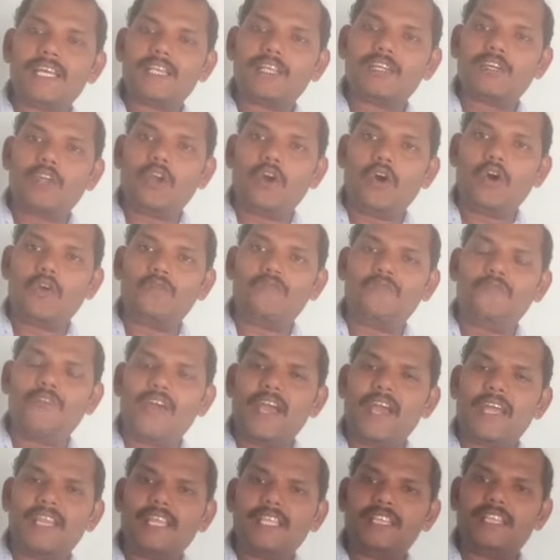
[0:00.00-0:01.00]
are grown,
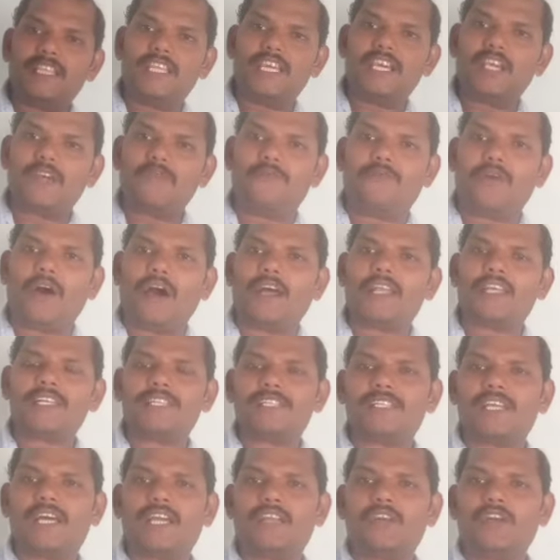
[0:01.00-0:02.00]
very thick
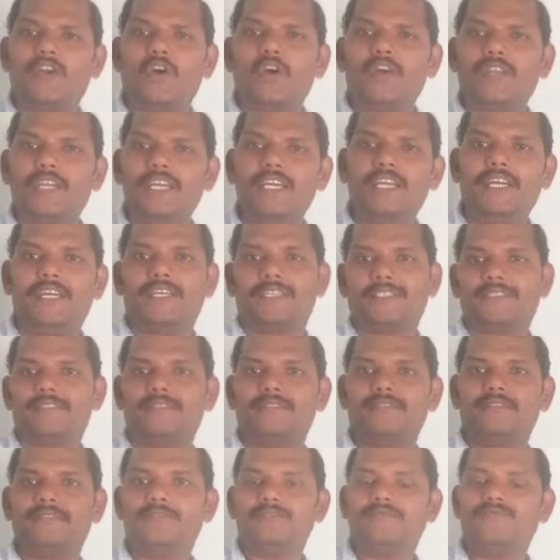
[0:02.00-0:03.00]
forests are grown here,
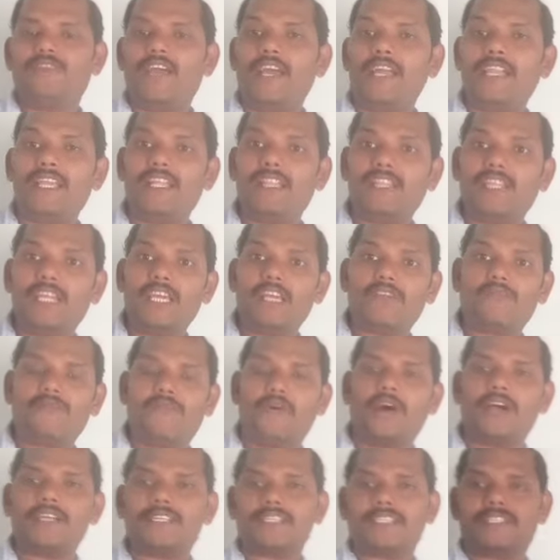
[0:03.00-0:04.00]
very thick
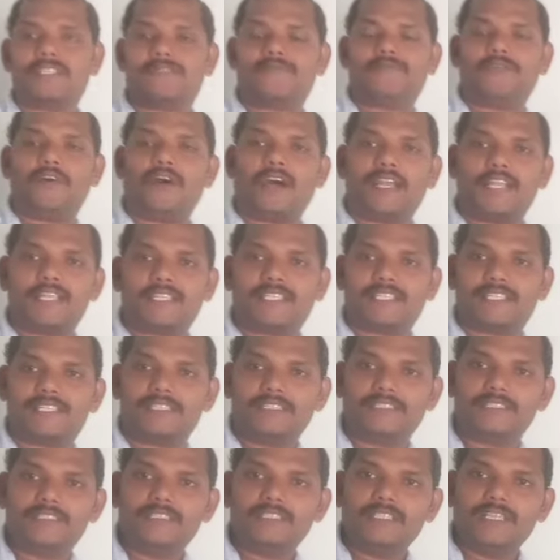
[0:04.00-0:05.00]
forest.
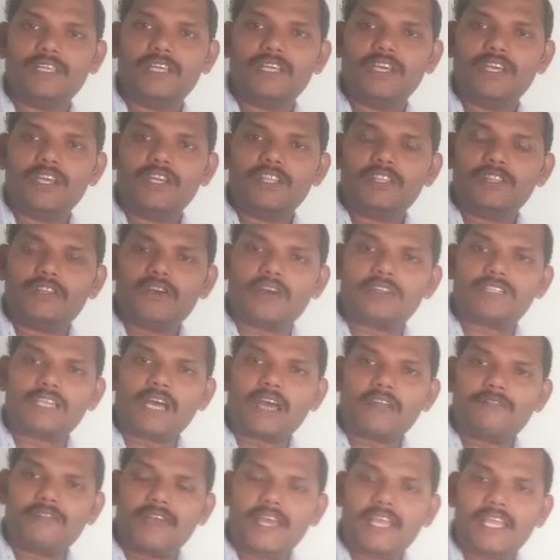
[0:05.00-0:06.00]
Those
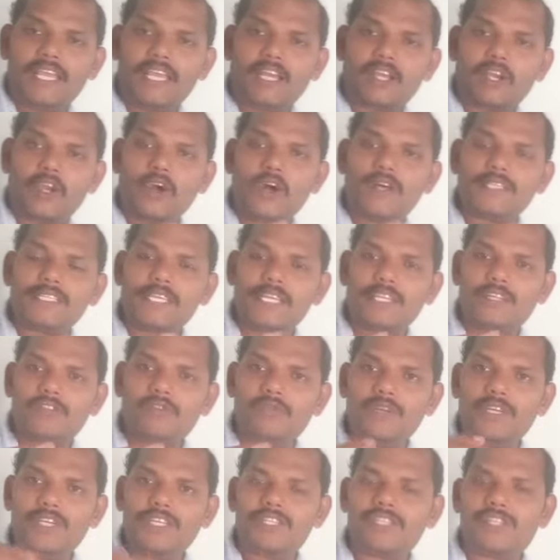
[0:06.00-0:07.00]
are very closer to
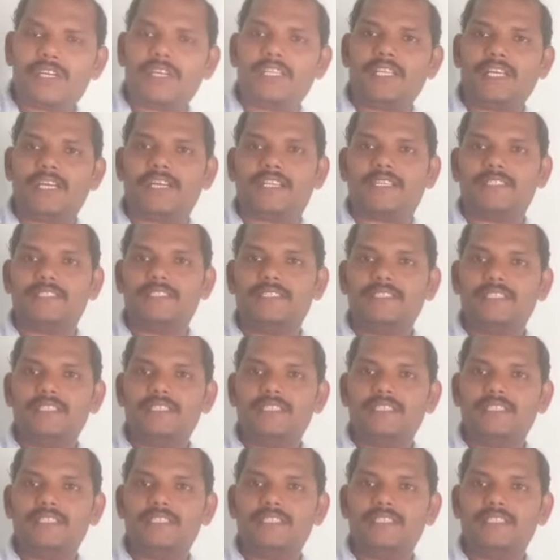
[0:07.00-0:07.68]
each other,